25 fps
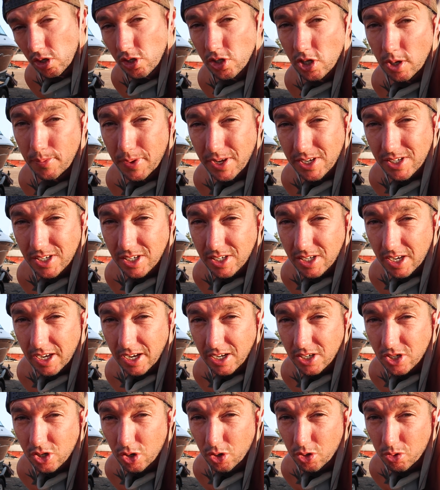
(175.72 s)
So mix this
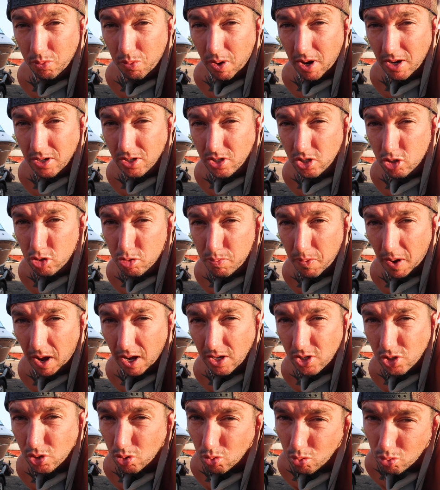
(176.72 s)
gear 2 to 1, 2
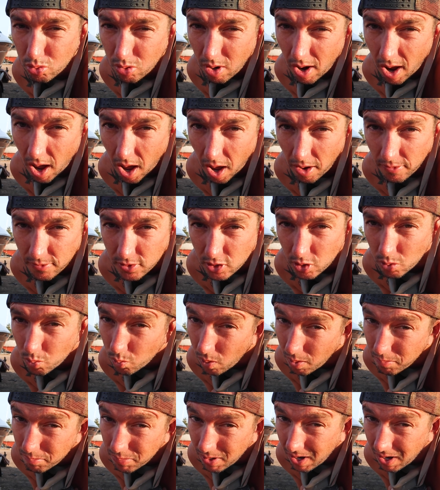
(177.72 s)
parts All Craft to 1